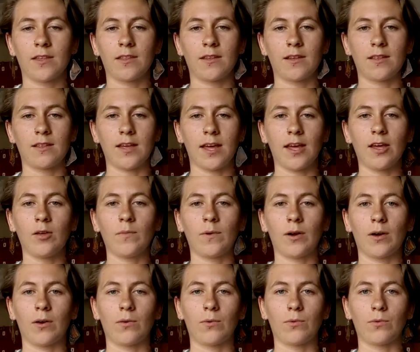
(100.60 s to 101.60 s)
to the
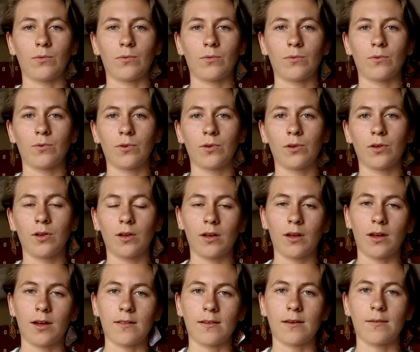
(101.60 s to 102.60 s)
tailbone,
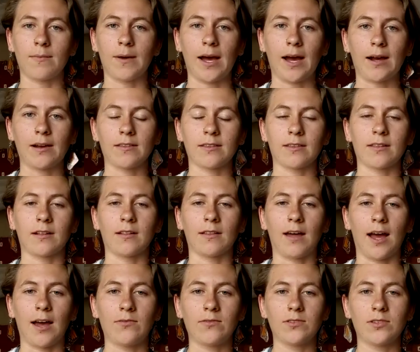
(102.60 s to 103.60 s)
and then back to the
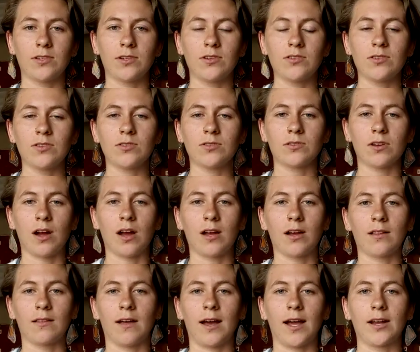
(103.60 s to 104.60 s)
left. So you're just
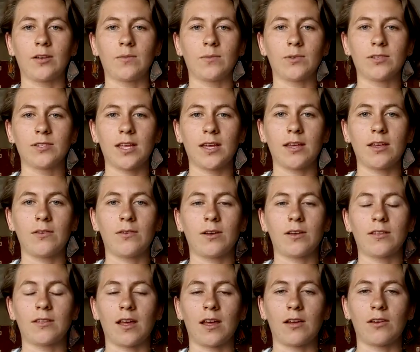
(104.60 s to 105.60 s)
drawing a line, almost like you
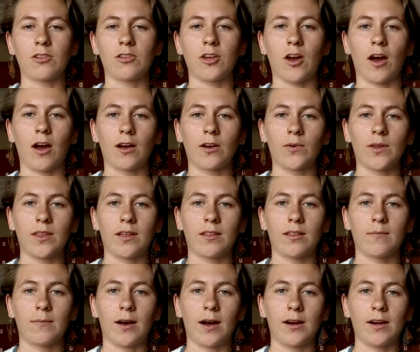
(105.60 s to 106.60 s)
could take chalk
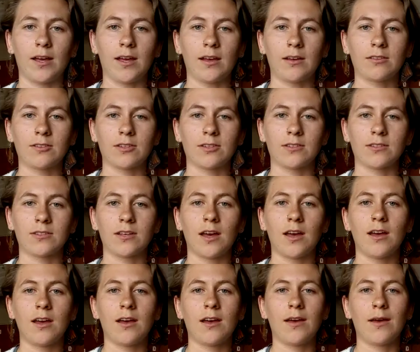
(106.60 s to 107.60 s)
within the body and just
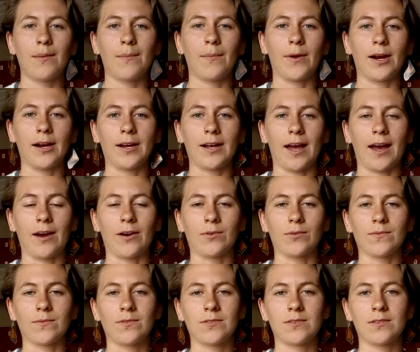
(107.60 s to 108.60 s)
mark
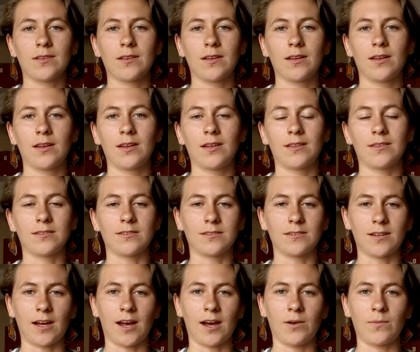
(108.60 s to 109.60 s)
out this
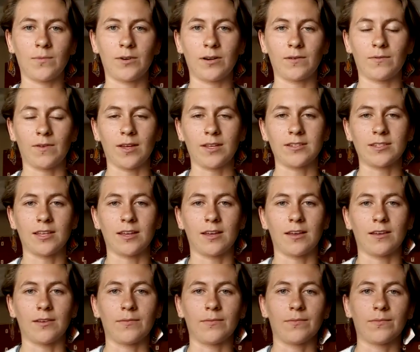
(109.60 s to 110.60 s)

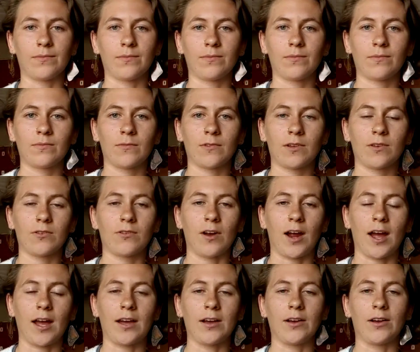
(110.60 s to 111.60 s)
downward-facing
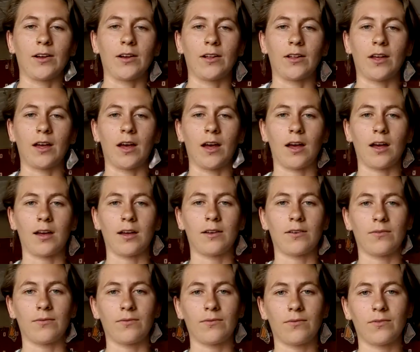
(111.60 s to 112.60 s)
triangle
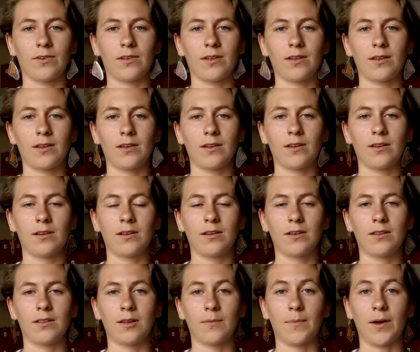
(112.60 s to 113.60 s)
of
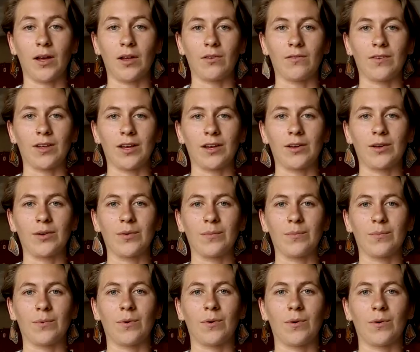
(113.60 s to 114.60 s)
the pelvic
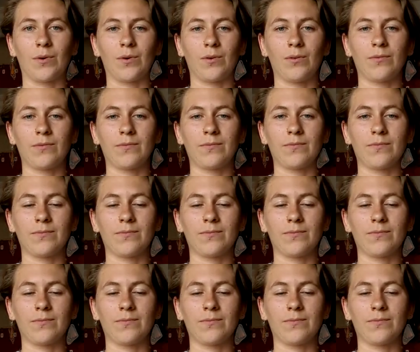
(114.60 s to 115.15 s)
bowl.